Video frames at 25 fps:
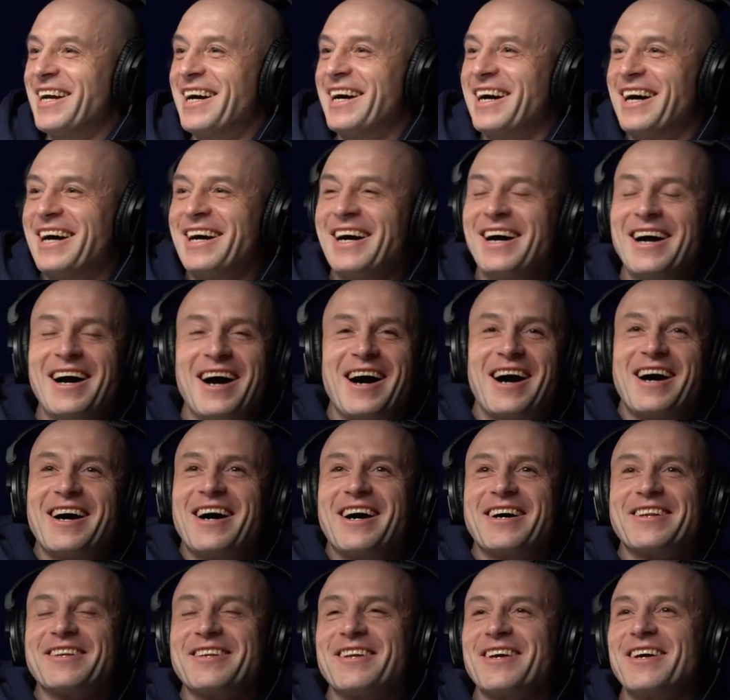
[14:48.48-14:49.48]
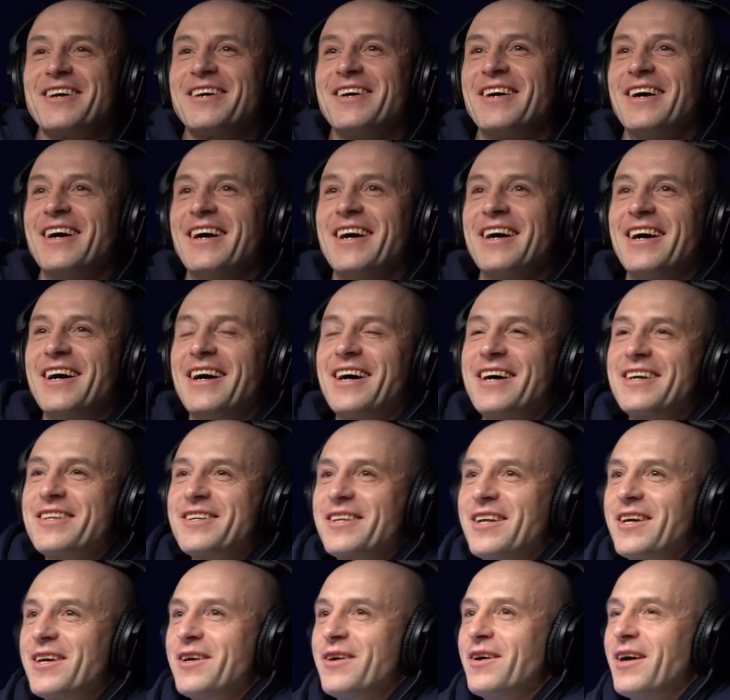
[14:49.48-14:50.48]
Okay. I, I, I don't nice. know. I don't
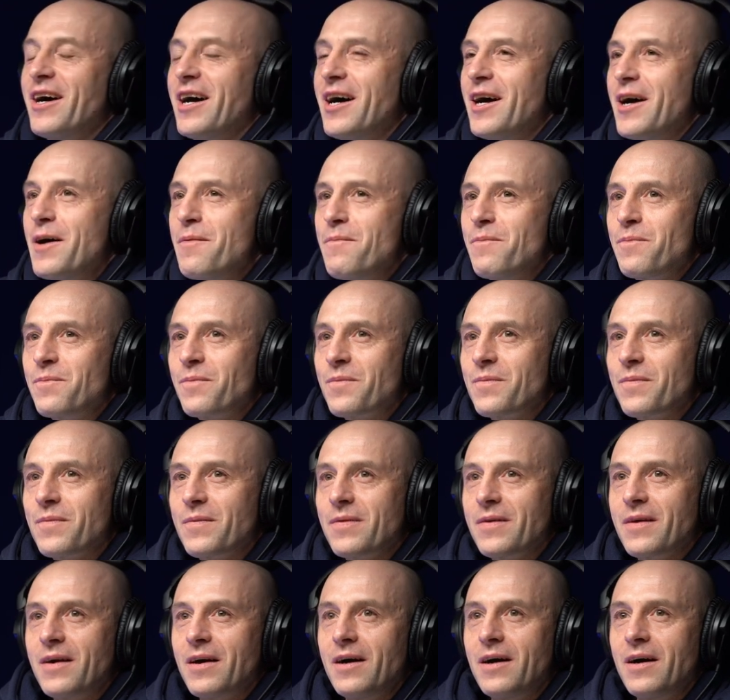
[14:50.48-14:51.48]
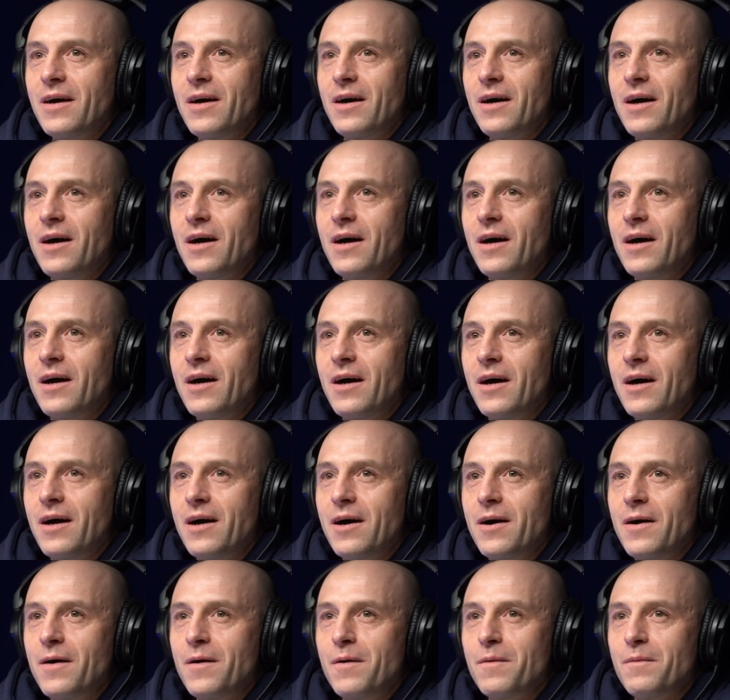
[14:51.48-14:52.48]
know. Um,
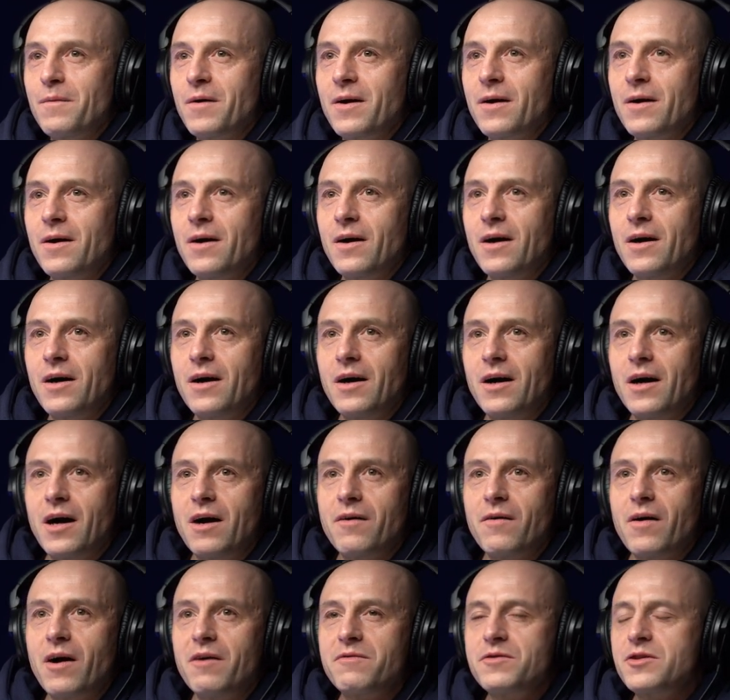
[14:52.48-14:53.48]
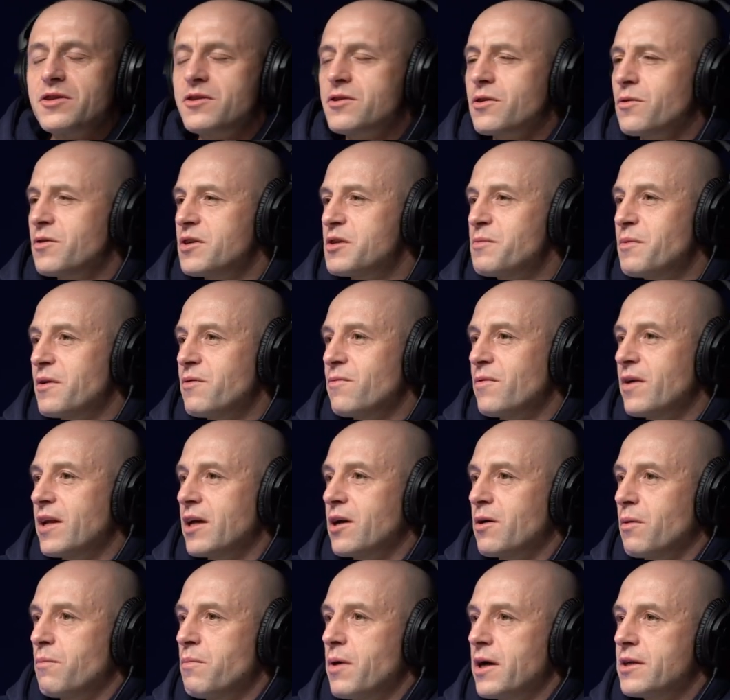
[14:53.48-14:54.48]
um, I, I've just always been really
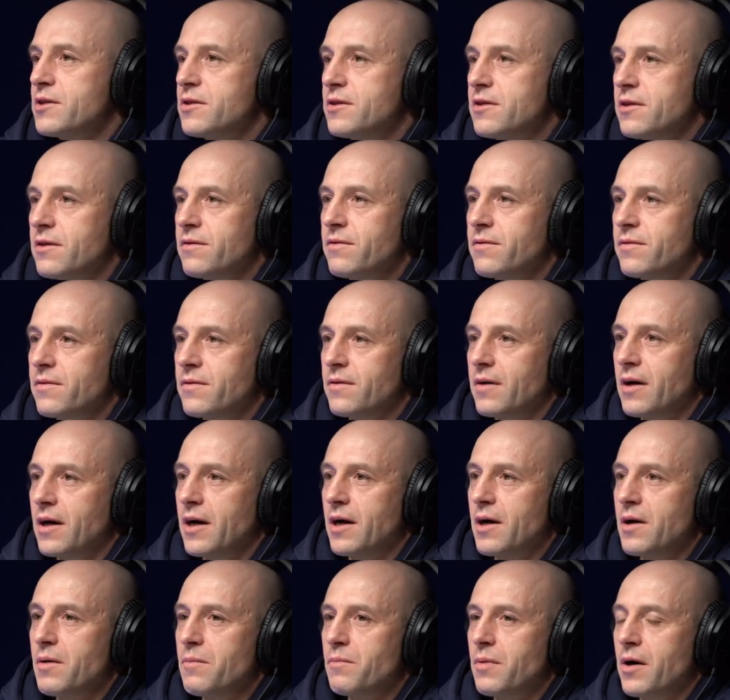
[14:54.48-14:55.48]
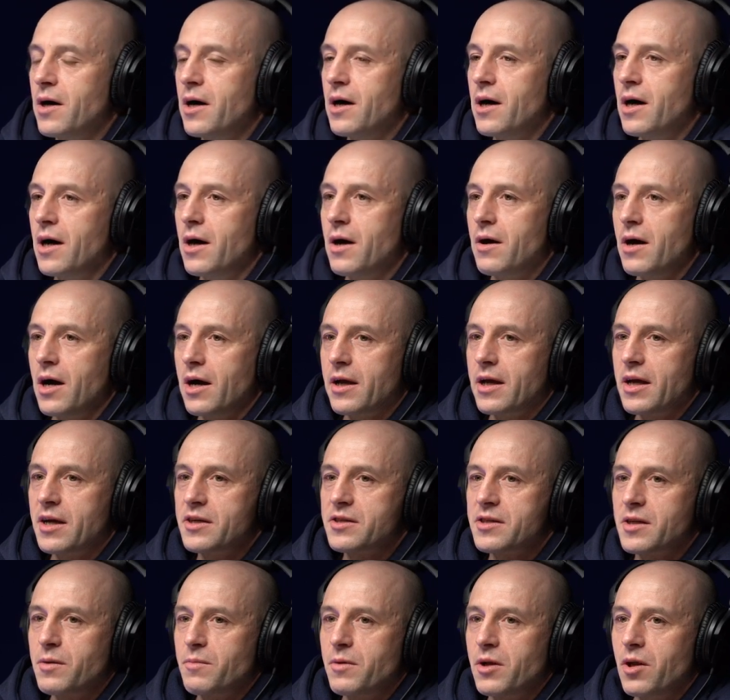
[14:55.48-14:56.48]
competitive. Um, but I, I,
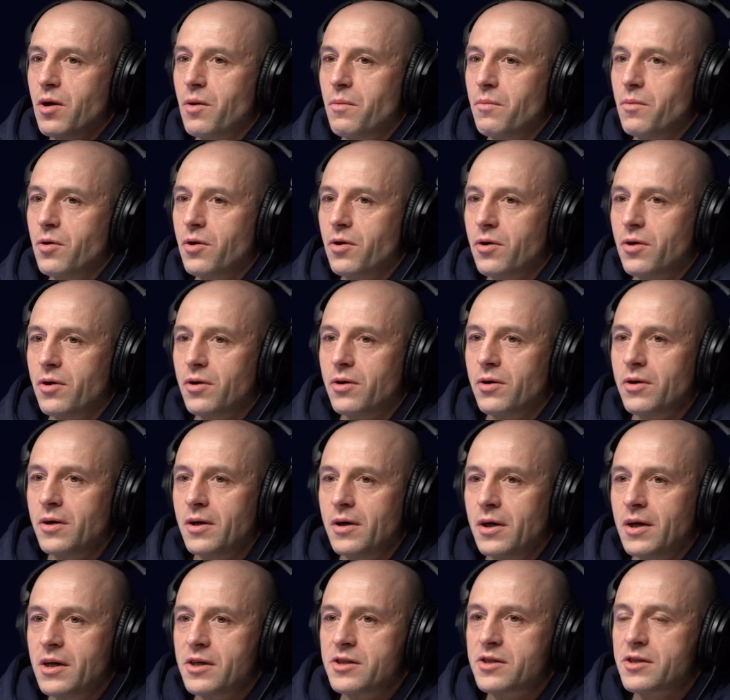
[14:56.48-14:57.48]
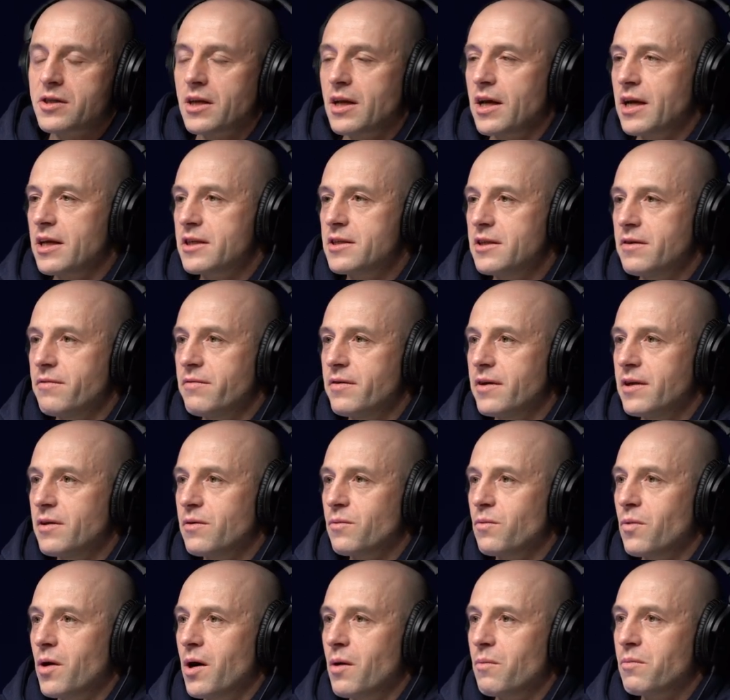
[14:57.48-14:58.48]
guess I'm a lot more selective in
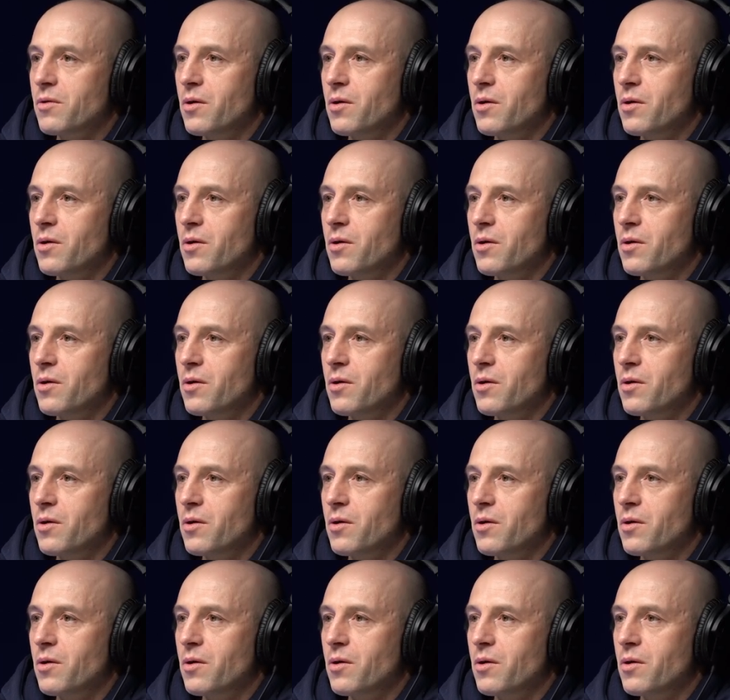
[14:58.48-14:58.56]
what I'm